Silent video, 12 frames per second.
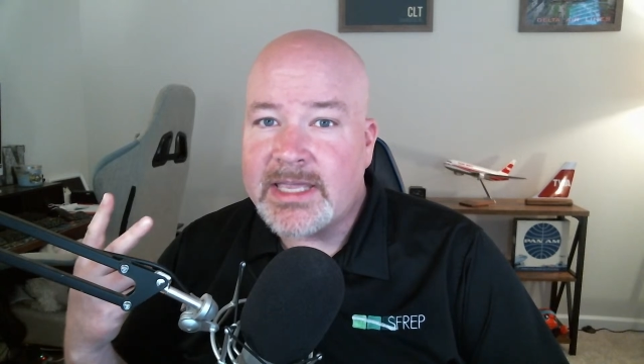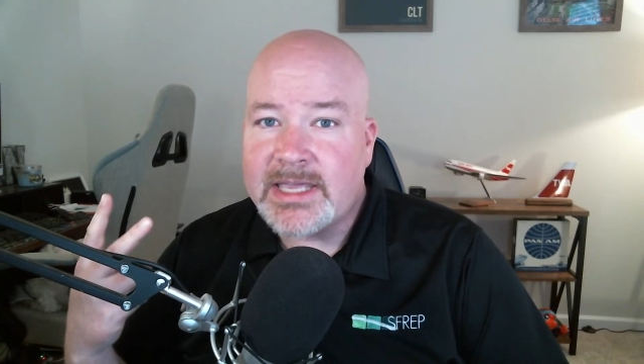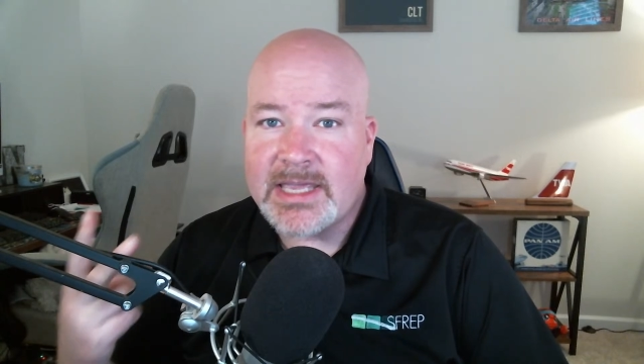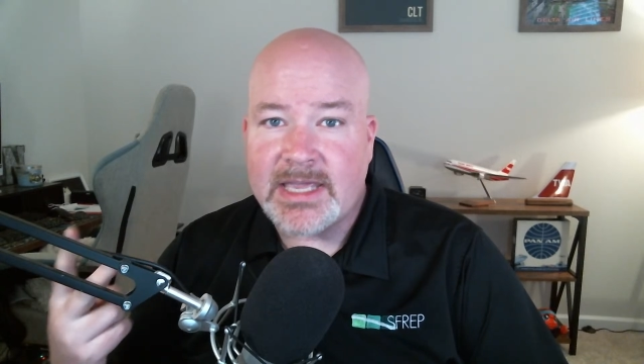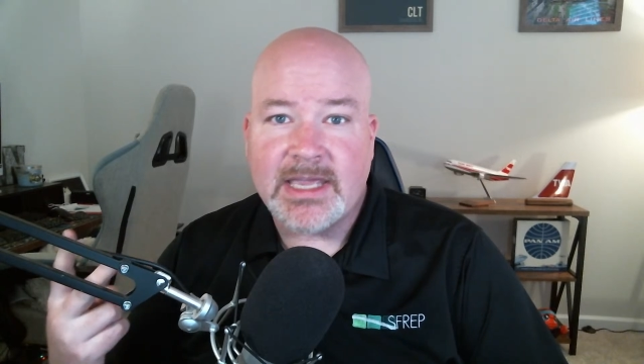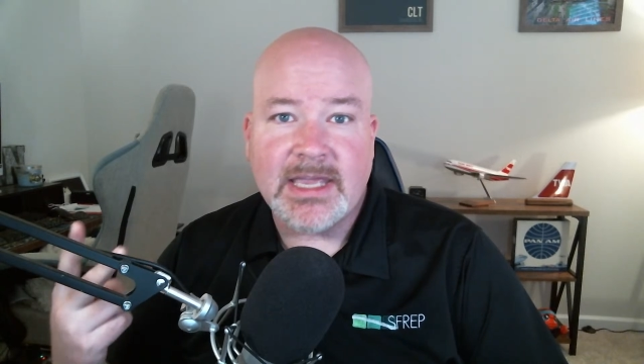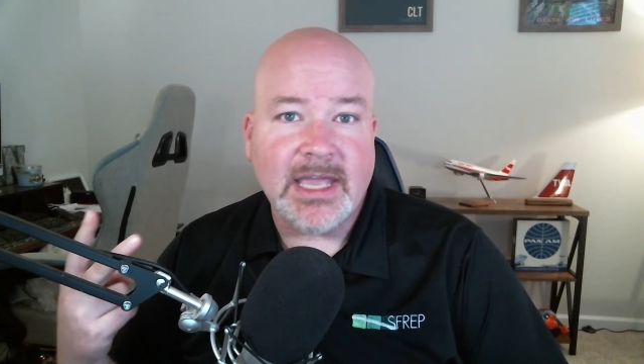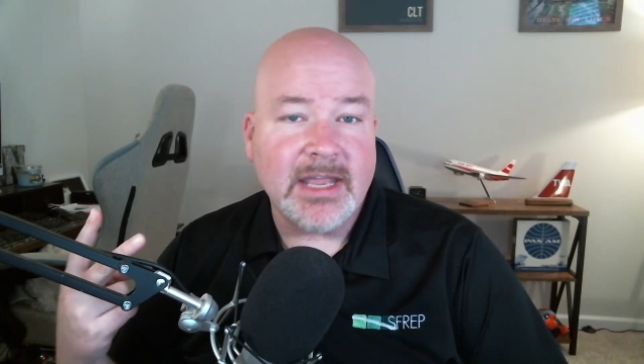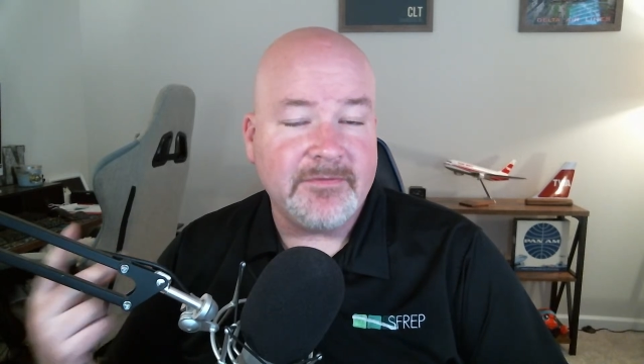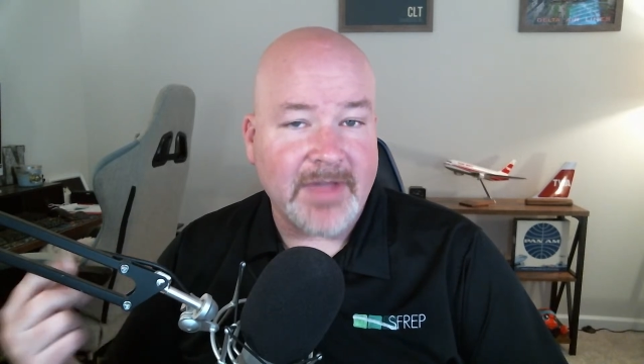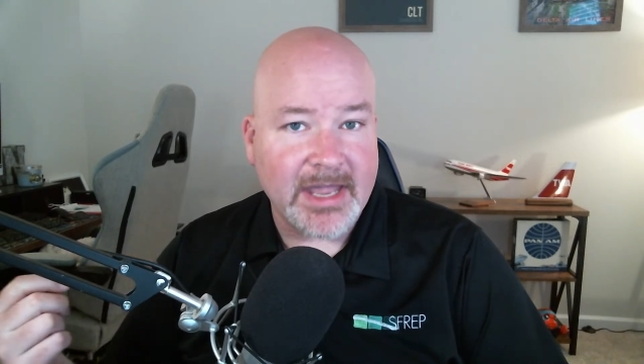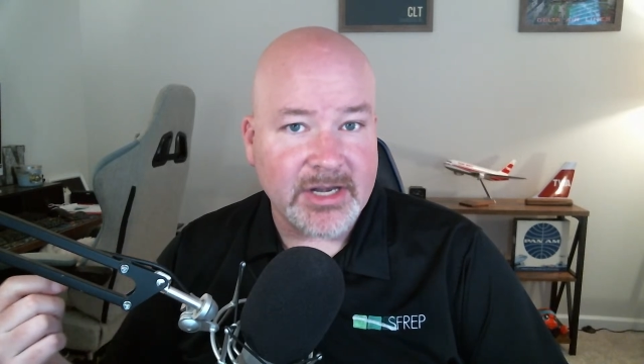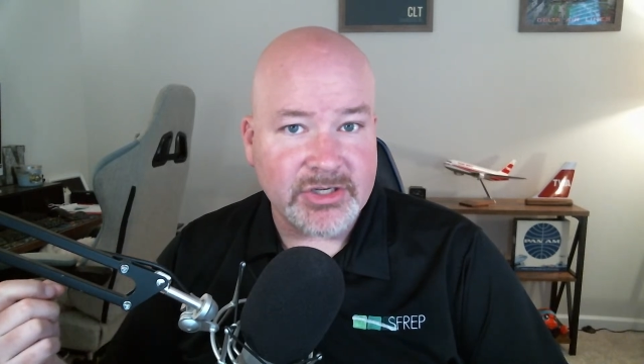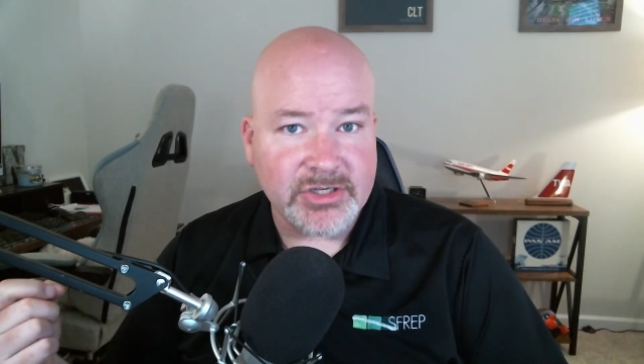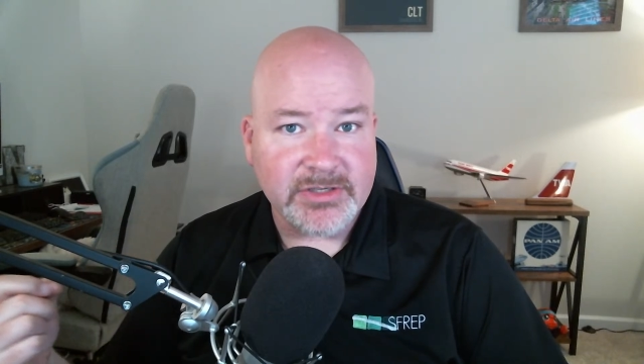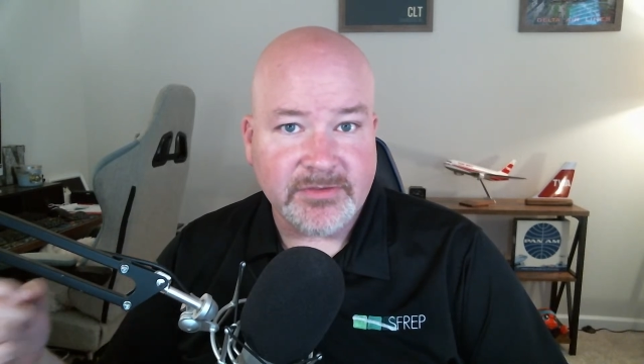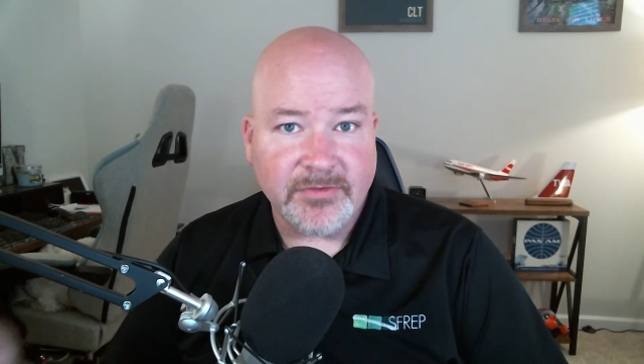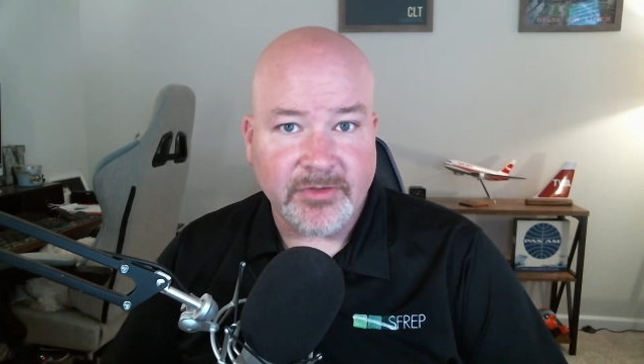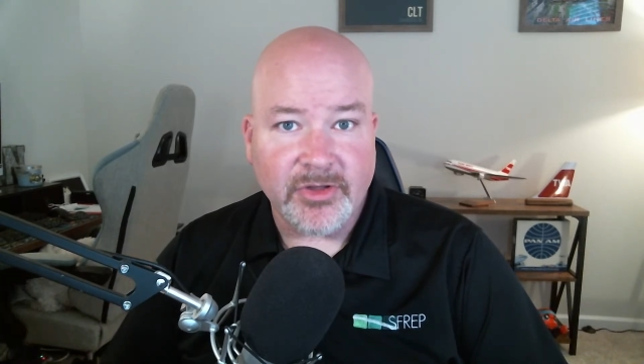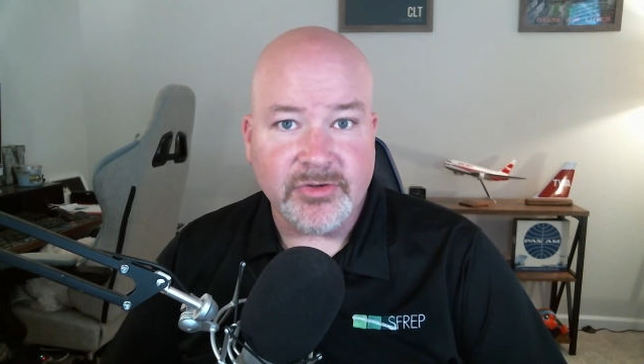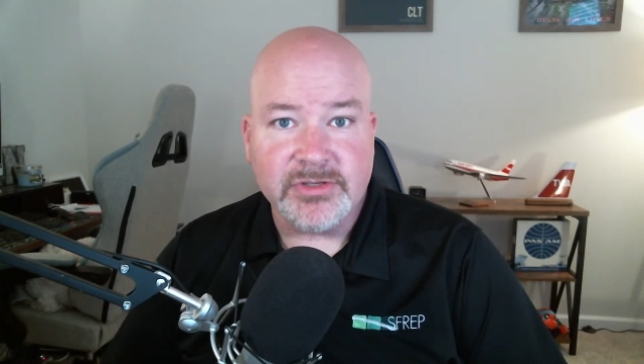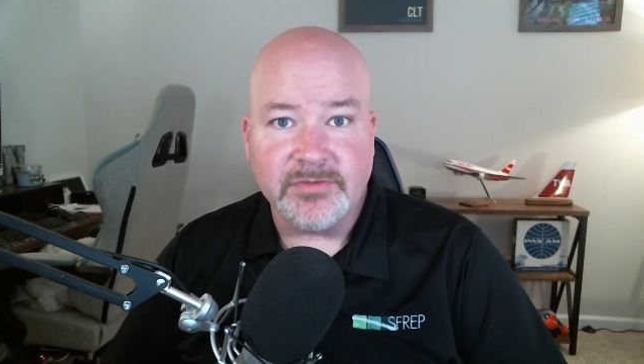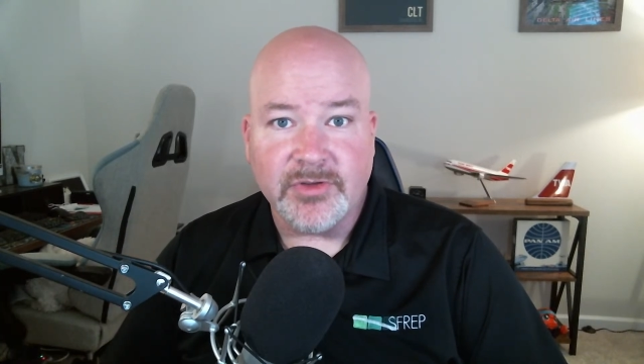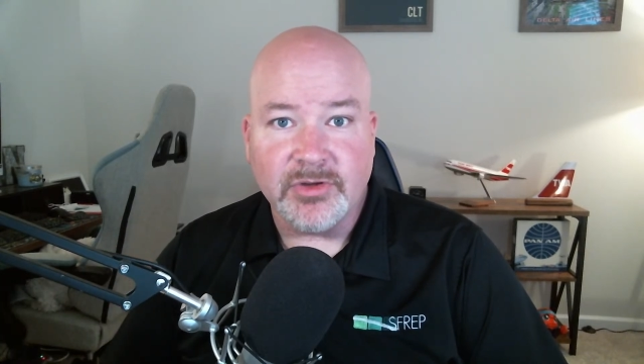key advantages for
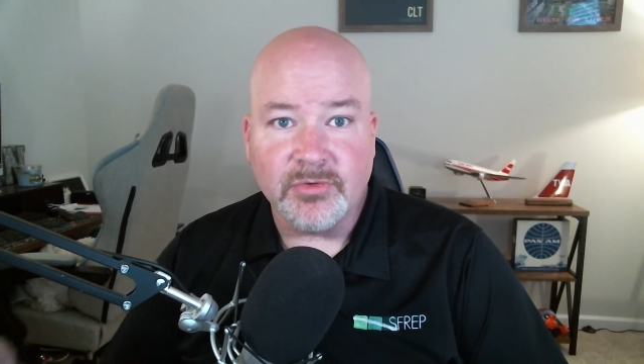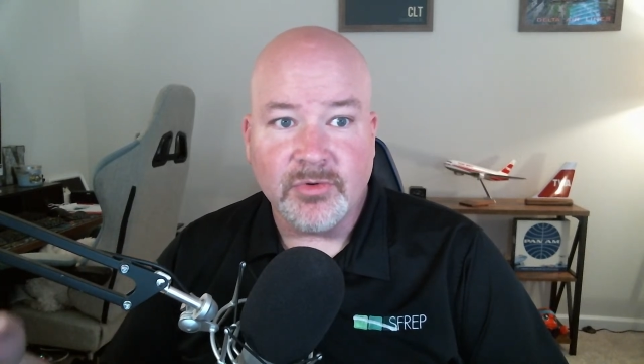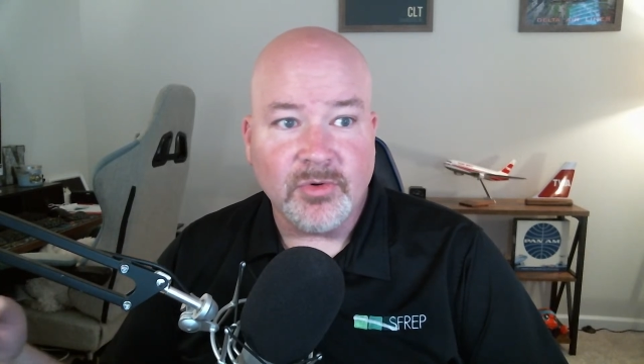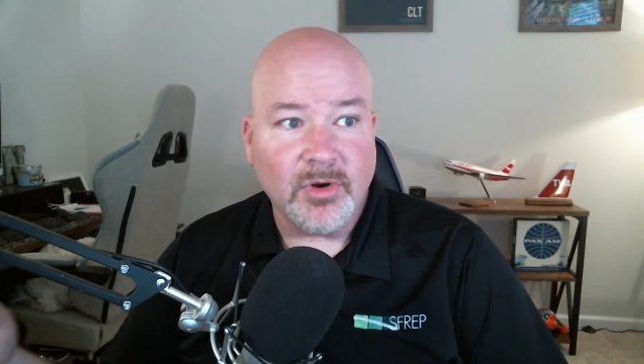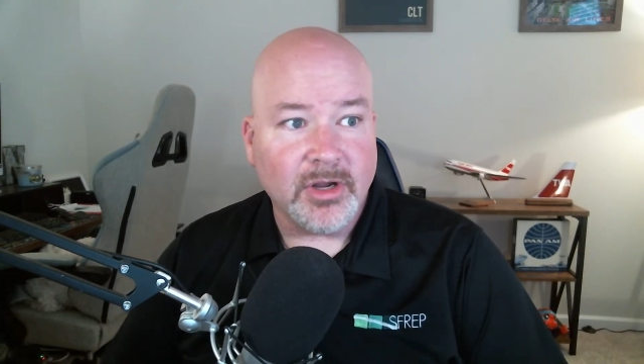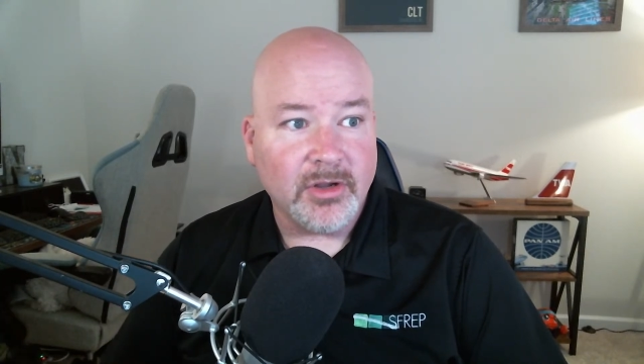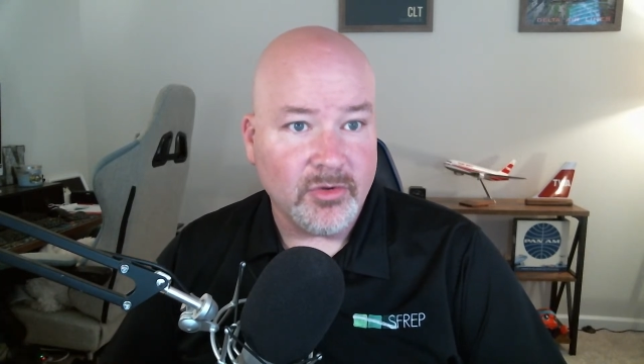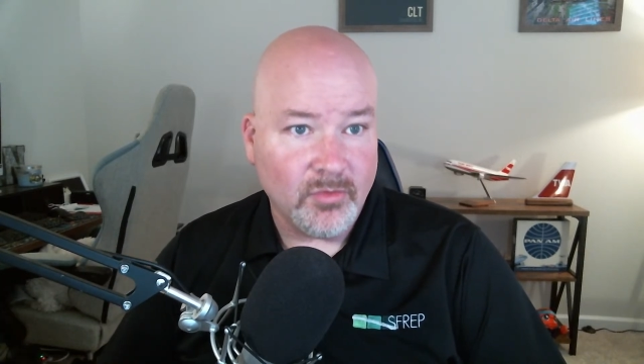those of you who